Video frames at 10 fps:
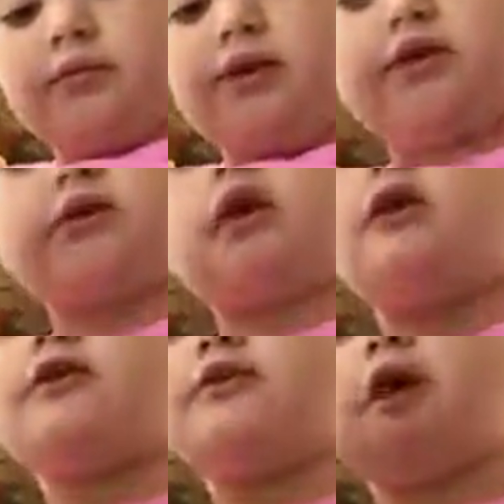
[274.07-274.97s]
But you're
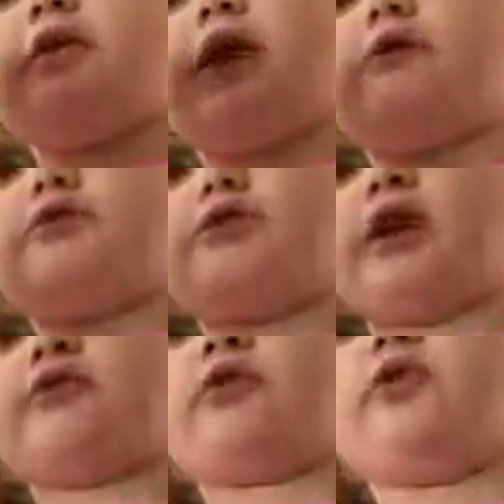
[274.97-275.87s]
going to start out
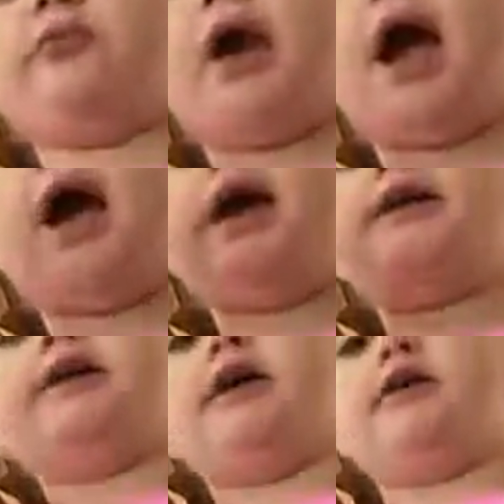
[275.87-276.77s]
gentle
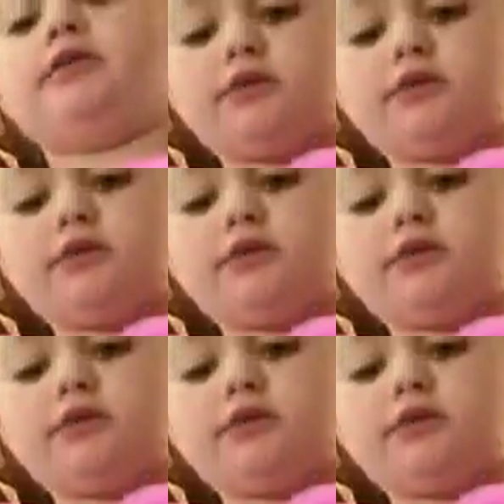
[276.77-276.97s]
patting it.